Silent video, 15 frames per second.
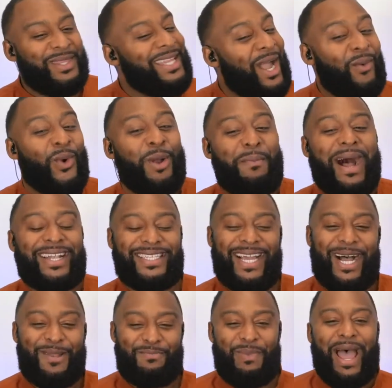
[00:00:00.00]
Now, we're about
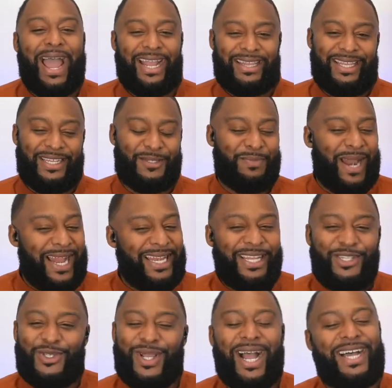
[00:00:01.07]
to unpack this, but I
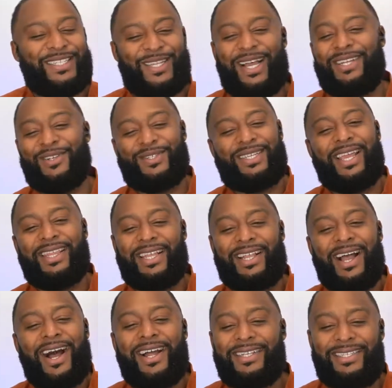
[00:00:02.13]
need you guys to understand the
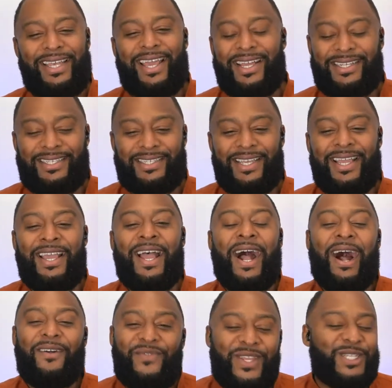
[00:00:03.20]
context
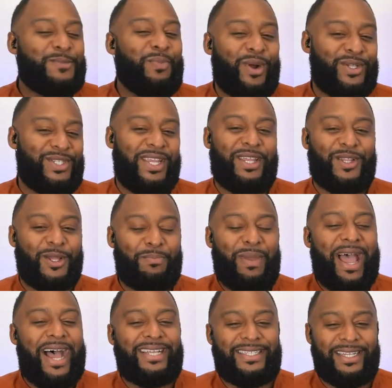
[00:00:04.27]
of this particular
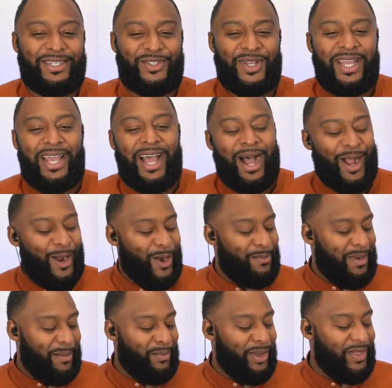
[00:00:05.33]
passage. I
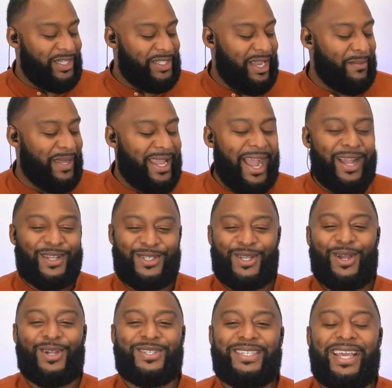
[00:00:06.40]
heard my brother Jamie
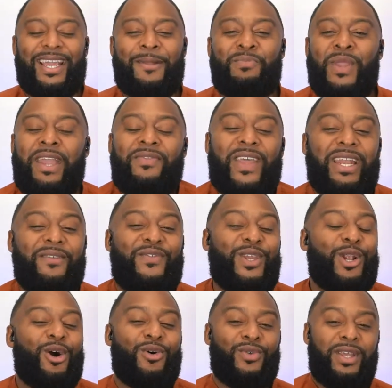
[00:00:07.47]
Calasar say that if
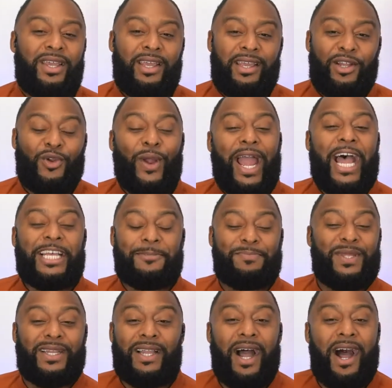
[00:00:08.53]
you don't
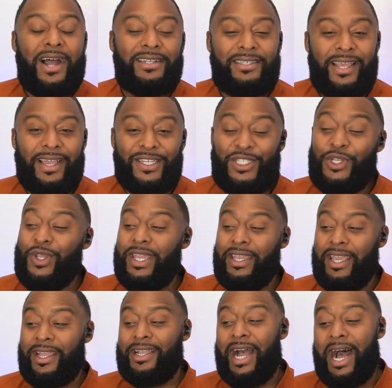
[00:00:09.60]
grasp the context, you can
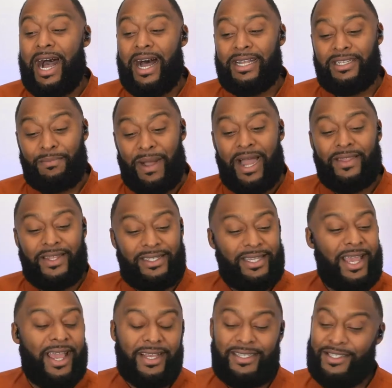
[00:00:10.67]
get conned by the
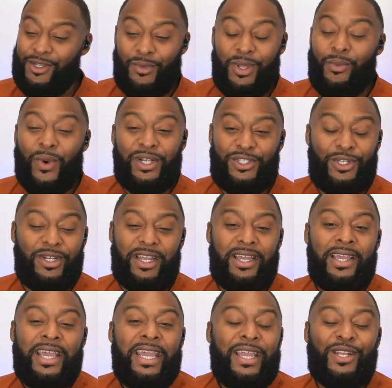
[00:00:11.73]
text. So we want you
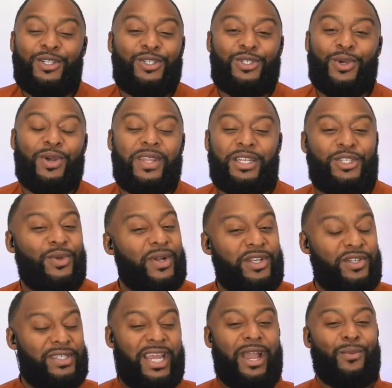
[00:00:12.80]
to ensure that you
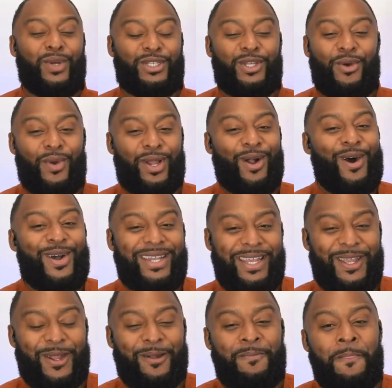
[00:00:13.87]
understand what's going on
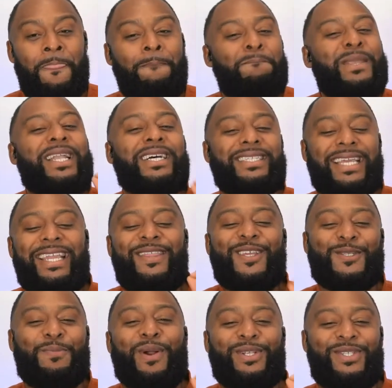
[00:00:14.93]
here. Because in
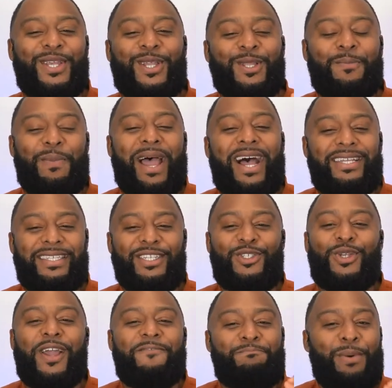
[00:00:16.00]
this particular
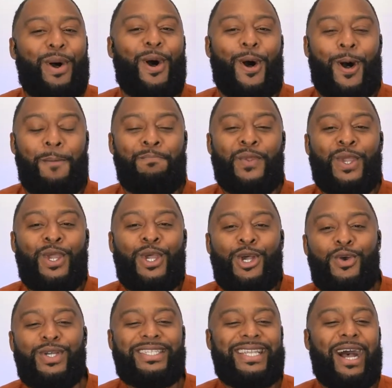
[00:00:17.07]
passage, you have Paul,
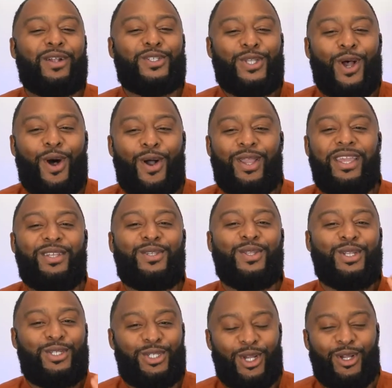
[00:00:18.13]
who is now talking to
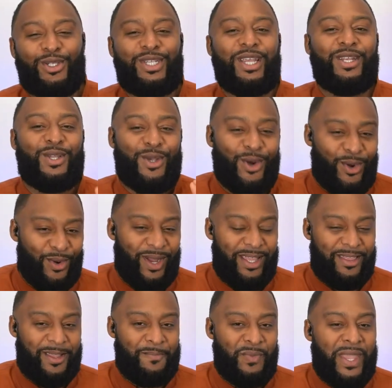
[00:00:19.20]
the church in Corinth.